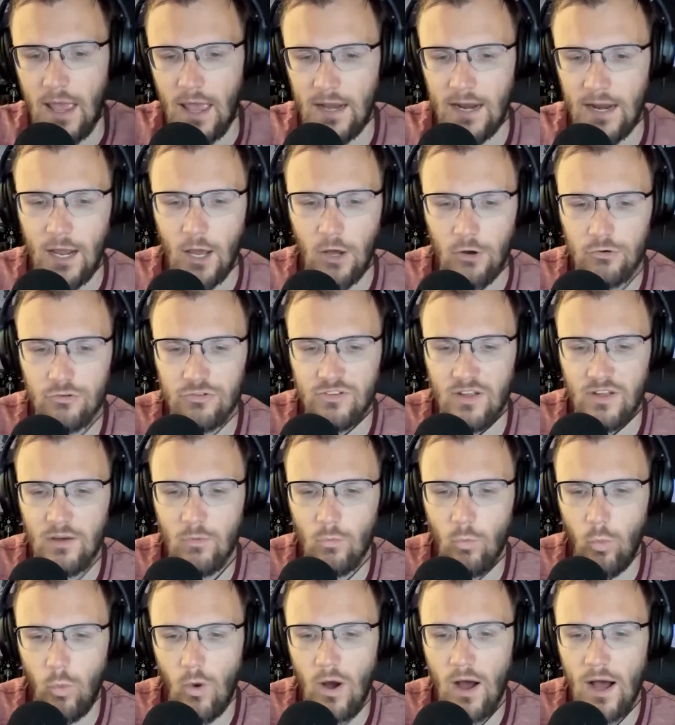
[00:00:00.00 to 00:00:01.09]
And I
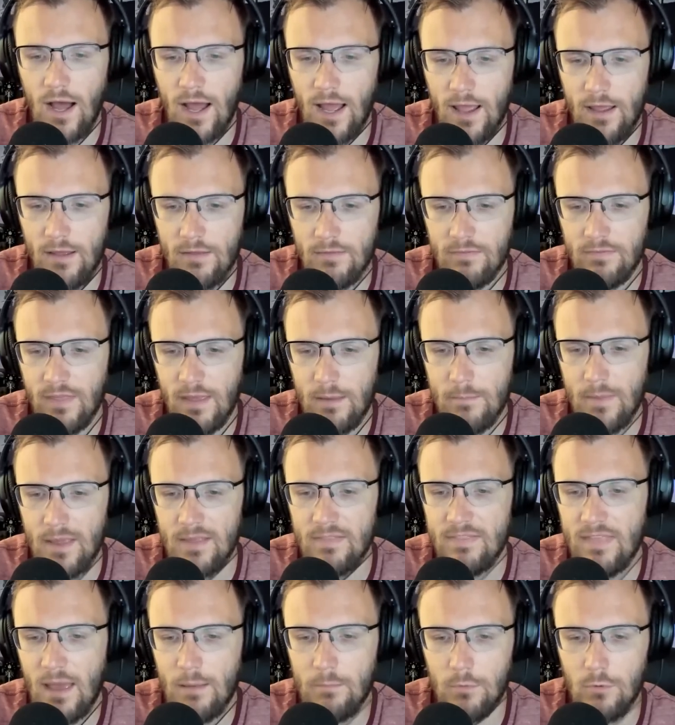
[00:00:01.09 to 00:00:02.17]
understand why they
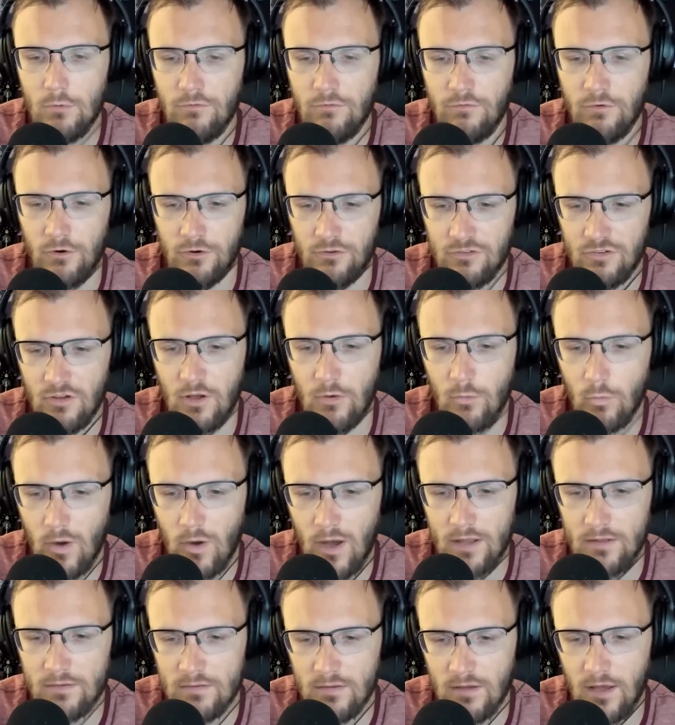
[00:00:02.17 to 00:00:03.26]
made that move for Hassan
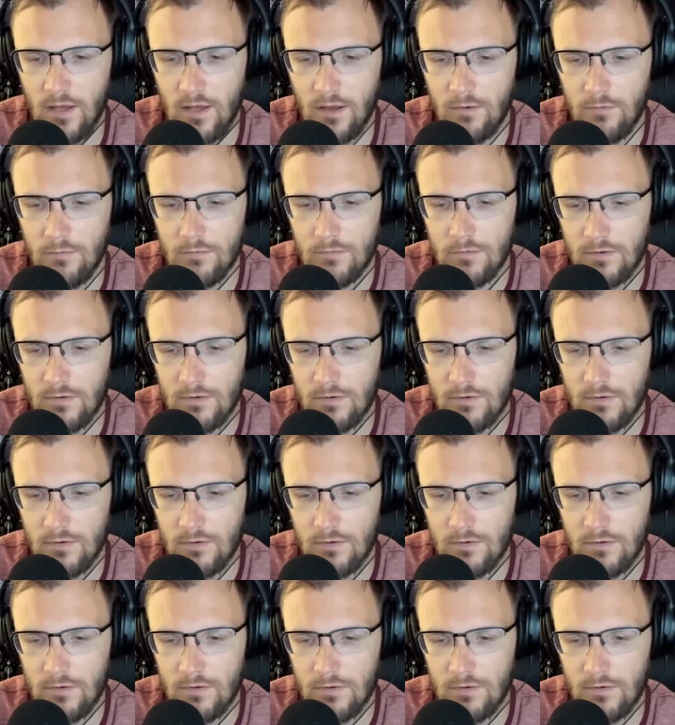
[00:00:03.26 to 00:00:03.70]
Whiteside,